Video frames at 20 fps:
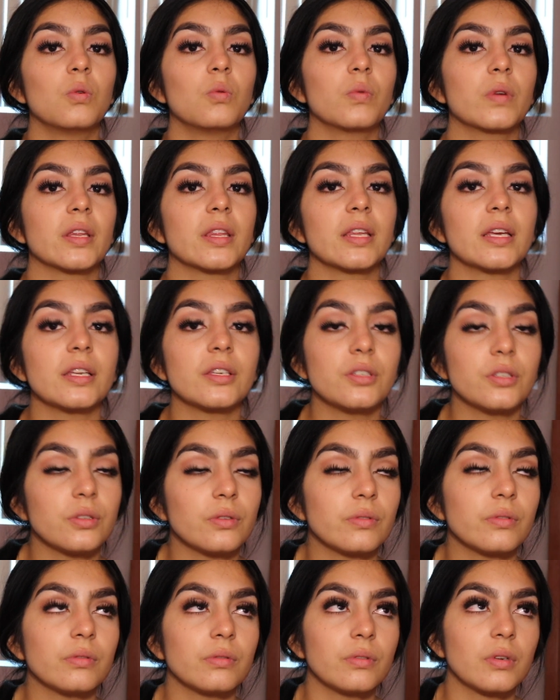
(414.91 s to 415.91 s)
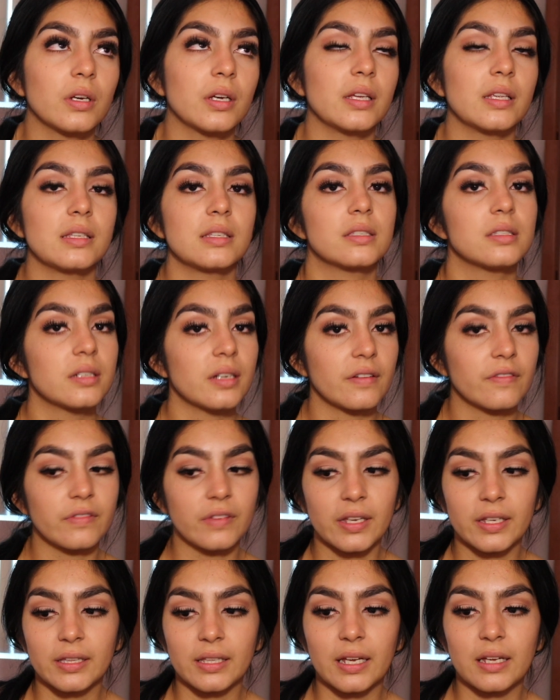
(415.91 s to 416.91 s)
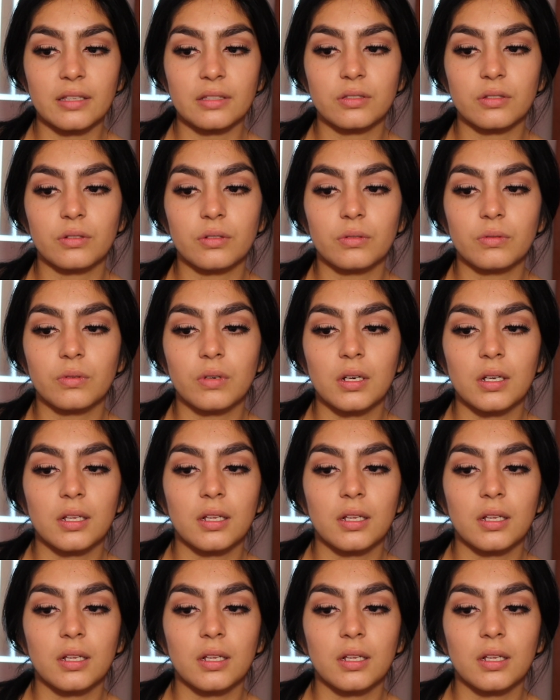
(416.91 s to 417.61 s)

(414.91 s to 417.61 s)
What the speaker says: what do they do and stuff like that. So